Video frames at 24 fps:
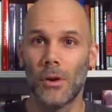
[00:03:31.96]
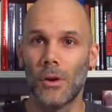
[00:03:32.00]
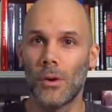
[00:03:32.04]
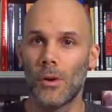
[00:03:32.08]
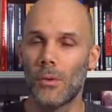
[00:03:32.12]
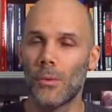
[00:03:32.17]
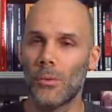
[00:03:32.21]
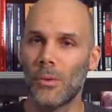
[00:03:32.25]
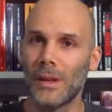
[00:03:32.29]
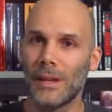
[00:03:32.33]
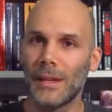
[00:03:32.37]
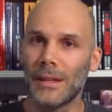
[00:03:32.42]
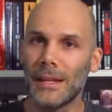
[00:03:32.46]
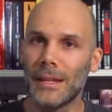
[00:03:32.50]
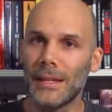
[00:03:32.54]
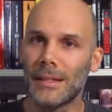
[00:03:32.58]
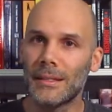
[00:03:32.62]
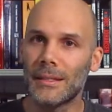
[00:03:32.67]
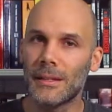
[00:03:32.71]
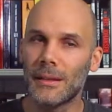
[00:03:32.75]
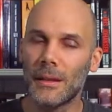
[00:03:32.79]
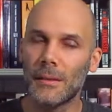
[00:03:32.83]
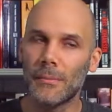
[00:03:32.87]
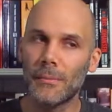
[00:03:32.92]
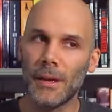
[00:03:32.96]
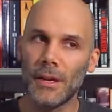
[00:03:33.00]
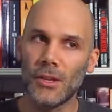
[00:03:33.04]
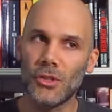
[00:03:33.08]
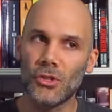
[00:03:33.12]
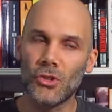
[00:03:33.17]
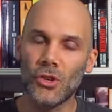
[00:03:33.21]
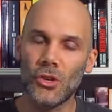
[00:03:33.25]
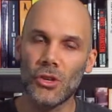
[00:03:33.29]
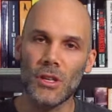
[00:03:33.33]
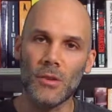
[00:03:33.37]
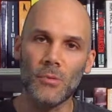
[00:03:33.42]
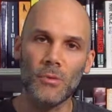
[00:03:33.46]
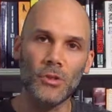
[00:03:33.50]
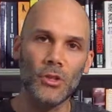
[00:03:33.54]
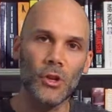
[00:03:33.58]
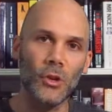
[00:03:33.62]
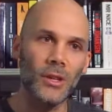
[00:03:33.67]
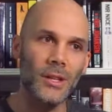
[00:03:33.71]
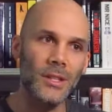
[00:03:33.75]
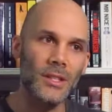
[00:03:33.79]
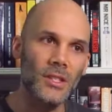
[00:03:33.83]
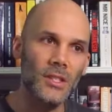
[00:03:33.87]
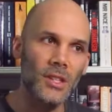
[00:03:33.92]
we need to make sure that we don't
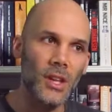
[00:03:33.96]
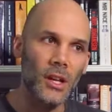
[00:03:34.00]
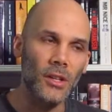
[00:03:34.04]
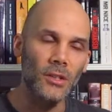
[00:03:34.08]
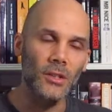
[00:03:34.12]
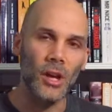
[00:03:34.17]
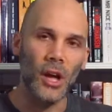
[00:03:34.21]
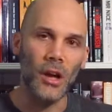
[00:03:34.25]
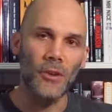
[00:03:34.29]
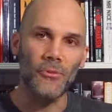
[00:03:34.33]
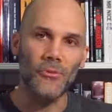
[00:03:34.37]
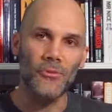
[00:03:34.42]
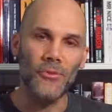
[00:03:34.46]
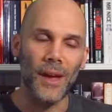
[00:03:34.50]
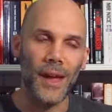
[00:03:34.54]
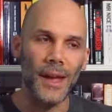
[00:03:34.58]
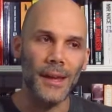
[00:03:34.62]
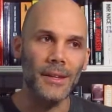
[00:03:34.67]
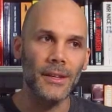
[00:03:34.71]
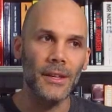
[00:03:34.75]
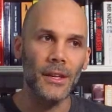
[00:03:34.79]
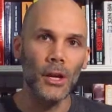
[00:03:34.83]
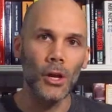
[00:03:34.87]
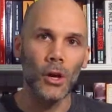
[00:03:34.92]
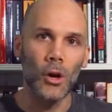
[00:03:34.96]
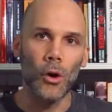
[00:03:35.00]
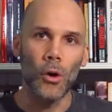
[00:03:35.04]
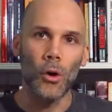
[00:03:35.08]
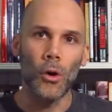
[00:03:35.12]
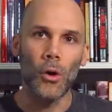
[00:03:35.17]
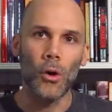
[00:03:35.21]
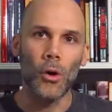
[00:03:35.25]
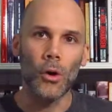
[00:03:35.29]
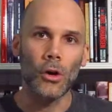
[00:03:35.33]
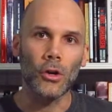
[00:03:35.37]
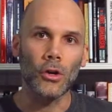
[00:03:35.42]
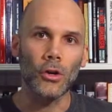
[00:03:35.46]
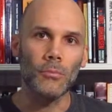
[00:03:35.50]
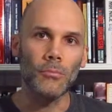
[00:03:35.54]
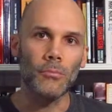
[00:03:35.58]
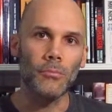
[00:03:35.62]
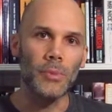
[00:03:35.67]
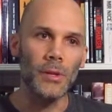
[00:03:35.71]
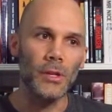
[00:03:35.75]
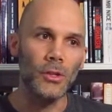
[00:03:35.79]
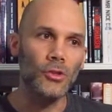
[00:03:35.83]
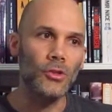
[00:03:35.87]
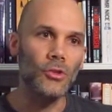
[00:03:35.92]
insult, offend, or
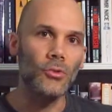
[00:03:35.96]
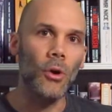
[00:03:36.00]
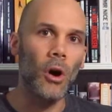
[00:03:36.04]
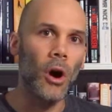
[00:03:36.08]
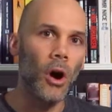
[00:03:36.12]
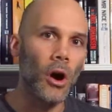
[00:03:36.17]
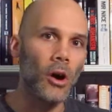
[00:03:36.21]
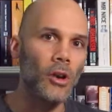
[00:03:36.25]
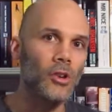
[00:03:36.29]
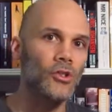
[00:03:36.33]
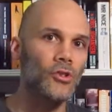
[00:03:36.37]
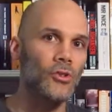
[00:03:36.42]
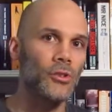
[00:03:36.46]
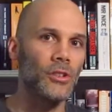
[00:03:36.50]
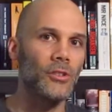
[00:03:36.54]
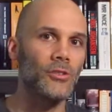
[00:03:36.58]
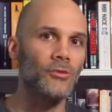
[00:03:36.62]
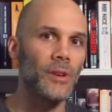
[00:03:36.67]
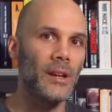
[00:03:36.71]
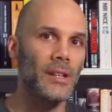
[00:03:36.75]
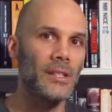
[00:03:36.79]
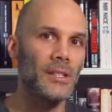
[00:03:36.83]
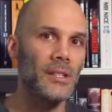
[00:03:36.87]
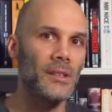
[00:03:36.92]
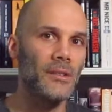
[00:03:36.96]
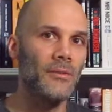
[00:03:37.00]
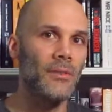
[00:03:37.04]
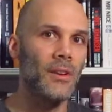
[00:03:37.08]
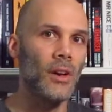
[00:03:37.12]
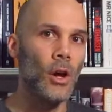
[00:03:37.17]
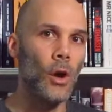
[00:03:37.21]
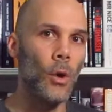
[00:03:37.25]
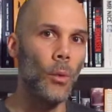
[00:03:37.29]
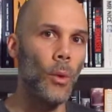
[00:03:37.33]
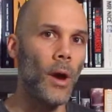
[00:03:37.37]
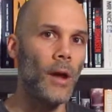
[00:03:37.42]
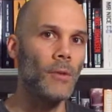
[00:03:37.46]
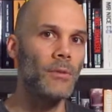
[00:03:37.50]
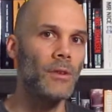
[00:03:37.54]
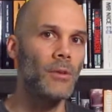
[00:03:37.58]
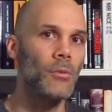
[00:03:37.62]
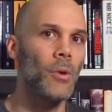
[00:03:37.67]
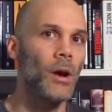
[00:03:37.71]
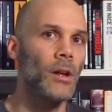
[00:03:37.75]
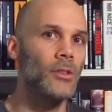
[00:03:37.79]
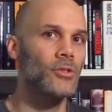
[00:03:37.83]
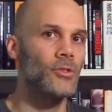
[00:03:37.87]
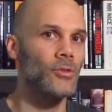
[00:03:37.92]
be too harsh or aggressive when we
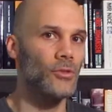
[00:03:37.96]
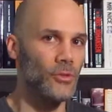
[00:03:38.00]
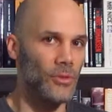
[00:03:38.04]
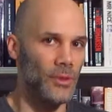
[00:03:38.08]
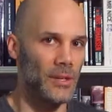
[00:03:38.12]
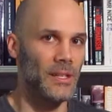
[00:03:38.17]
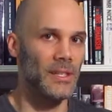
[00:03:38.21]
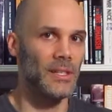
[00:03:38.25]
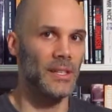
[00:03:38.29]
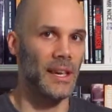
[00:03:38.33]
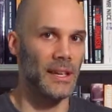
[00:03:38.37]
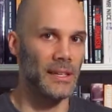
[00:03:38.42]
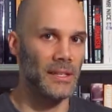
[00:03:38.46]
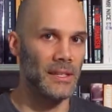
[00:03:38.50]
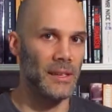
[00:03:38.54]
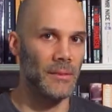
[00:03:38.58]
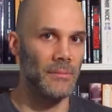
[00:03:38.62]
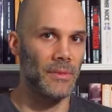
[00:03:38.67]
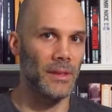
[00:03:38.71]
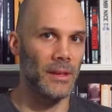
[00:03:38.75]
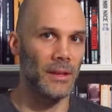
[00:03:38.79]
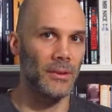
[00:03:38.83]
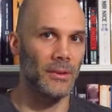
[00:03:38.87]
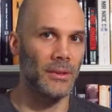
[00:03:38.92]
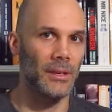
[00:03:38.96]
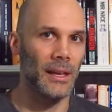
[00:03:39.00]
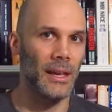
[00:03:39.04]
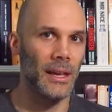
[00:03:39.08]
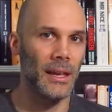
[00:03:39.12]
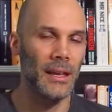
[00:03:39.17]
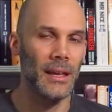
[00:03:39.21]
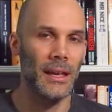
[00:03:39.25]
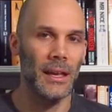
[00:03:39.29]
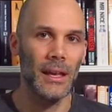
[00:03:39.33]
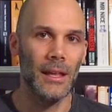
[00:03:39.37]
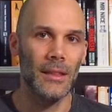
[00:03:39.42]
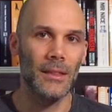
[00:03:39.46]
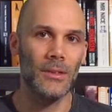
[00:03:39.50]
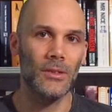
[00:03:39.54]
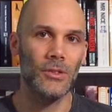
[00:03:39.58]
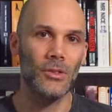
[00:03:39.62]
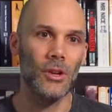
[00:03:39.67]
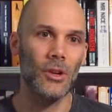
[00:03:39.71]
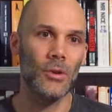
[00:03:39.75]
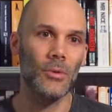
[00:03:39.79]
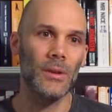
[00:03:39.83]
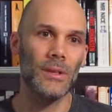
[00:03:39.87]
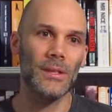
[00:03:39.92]
want to criticize something, okay? There's
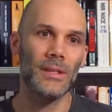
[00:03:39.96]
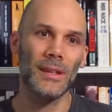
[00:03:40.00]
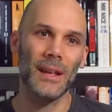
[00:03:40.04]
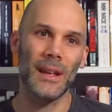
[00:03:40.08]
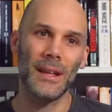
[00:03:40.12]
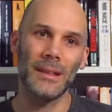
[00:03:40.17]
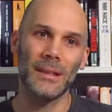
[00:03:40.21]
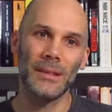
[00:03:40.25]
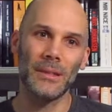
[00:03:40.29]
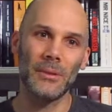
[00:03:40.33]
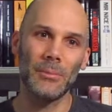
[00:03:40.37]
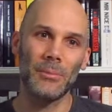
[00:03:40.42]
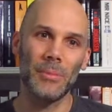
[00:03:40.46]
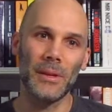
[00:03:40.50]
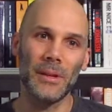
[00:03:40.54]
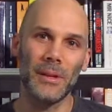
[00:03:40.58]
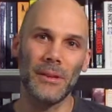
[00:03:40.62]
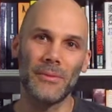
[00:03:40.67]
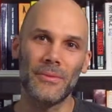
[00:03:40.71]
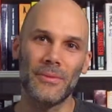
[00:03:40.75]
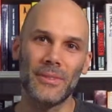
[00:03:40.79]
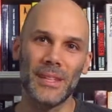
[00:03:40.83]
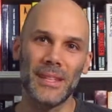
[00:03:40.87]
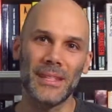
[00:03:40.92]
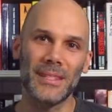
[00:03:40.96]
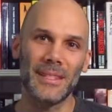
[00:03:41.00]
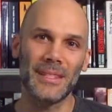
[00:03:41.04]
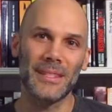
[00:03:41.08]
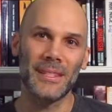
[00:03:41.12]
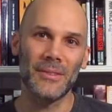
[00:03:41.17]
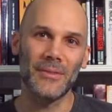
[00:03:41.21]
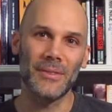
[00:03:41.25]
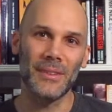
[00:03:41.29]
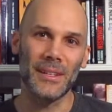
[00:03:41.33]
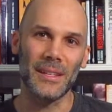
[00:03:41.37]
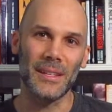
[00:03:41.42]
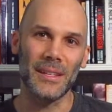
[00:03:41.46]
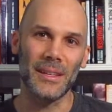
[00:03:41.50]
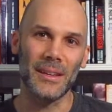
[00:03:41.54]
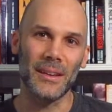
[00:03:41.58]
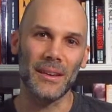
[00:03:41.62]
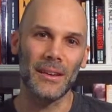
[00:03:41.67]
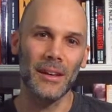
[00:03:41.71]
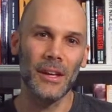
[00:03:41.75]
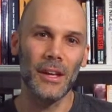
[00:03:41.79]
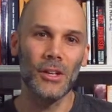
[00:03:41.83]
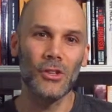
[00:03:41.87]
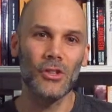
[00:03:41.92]
always a little bit of sensitivity here.
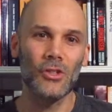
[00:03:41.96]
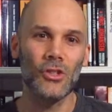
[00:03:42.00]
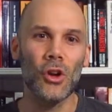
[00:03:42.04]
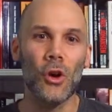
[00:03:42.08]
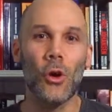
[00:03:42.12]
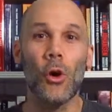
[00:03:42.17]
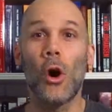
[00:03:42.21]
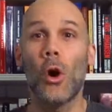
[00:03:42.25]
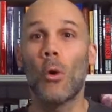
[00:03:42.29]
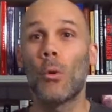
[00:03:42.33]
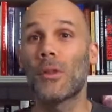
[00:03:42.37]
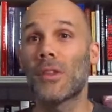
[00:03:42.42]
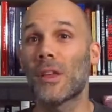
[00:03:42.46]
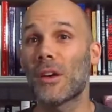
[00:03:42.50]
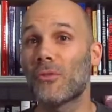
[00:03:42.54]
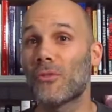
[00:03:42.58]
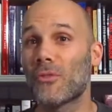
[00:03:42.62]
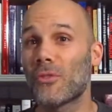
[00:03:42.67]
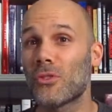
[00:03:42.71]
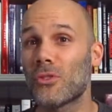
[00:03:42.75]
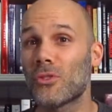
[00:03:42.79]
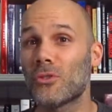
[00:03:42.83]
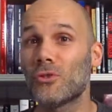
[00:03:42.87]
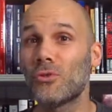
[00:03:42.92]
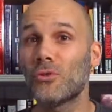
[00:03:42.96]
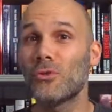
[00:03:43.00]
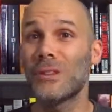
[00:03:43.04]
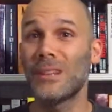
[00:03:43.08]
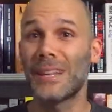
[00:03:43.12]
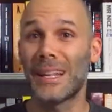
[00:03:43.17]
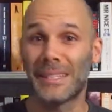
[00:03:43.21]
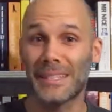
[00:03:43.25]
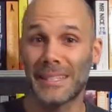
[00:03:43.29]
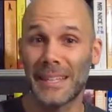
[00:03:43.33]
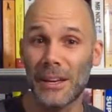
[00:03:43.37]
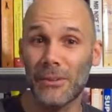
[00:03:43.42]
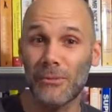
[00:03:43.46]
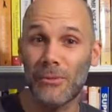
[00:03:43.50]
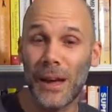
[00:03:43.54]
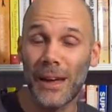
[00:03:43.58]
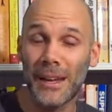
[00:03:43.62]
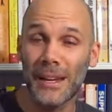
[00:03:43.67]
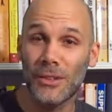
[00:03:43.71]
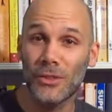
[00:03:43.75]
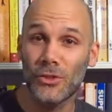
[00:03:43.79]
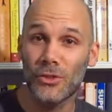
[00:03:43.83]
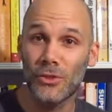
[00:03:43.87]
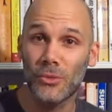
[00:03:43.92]
So, without further adu, let's get right
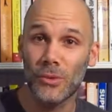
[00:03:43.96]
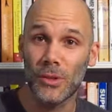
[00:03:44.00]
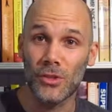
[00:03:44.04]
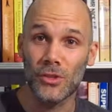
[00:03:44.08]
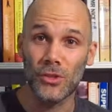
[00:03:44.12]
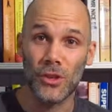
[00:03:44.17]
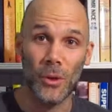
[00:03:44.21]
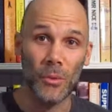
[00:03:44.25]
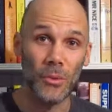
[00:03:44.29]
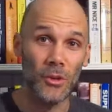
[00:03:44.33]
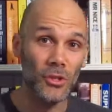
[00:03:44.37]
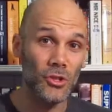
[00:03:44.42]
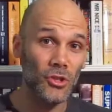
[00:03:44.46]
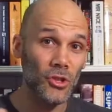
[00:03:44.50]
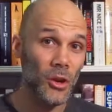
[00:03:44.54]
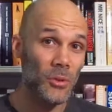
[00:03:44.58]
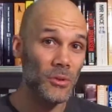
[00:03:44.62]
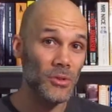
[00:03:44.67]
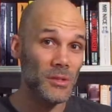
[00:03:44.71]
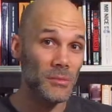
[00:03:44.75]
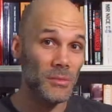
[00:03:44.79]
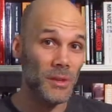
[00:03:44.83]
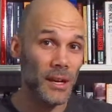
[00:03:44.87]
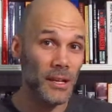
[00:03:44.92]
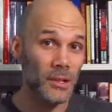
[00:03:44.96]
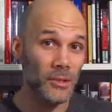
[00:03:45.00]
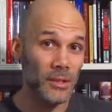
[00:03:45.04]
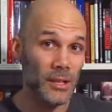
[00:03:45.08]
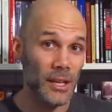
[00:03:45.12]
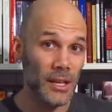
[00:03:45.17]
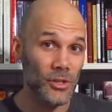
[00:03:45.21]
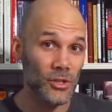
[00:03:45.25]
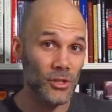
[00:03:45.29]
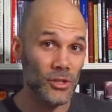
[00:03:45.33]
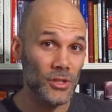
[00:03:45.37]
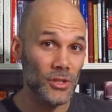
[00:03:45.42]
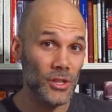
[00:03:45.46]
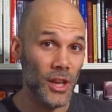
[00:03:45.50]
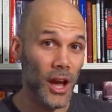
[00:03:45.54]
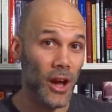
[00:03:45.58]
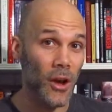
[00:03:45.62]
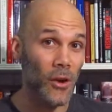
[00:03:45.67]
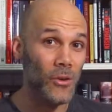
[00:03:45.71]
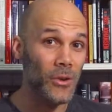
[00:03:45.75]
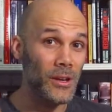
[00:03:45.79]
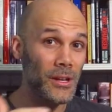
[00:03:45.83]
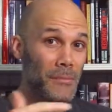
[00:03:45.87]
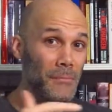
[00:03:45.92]
into it. So I want to start with some collocations. I
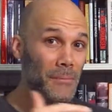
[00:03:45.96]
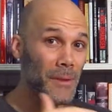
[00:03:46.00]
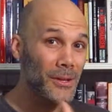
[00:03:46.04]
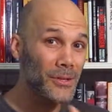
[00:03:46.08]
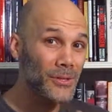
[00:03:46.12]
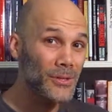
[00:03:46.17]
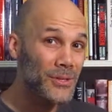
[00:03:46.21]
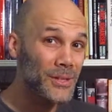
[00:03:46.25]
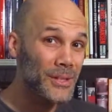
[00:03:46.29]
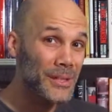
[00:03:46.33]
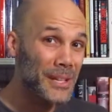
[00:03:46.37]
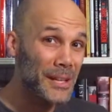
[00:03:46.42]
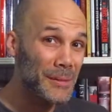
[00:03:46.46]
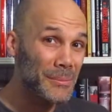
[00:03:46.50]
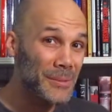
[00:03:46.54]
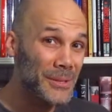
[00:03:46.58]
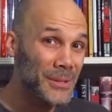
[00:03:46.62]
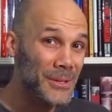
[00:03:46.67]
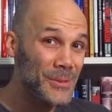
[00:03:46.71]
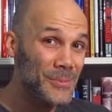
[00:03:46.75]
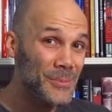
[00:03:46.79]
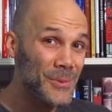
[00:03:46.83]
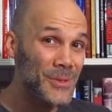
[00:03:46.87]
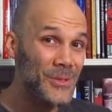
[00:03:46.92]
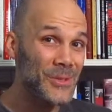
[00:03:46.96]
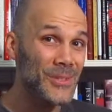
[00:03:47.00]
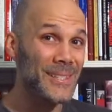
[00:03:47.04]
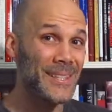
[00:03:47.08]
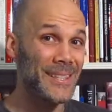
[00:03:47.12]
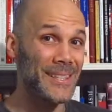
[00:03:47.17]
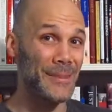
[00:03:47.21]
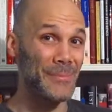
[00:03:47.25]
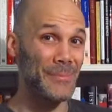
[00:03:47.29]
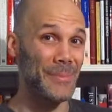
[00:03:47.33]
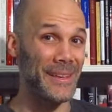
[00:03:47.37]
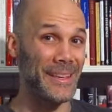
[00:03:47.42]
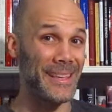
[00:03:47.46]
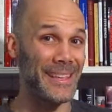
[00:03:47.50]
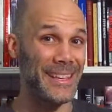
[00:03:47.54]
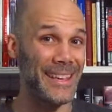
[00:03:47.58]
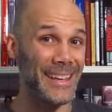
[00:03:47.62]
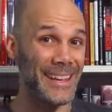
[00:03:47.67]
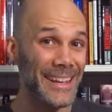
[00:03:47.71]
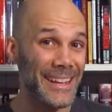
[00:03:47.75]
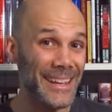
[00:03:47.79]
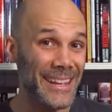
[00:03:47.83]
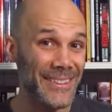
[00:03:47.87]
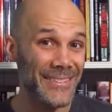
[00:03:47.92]
already mentioned a couple expressions at the
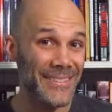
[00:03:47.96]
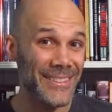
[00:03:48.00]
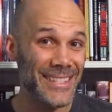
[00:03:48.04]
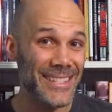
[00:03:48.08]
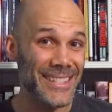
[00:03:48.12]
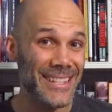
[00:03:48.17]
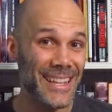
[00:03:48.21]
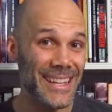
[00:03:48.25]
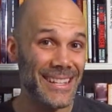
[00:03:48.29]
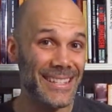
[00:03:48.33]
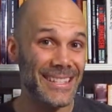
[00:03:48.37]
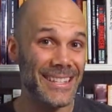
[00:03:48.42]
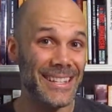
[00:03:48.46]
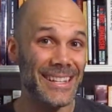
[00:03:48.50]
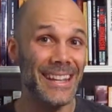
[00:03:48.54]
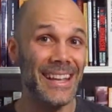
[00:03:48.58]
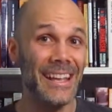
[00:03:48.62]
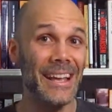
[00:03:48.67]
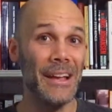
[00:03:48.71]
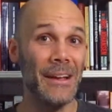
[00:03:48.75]
beginning of this lesson.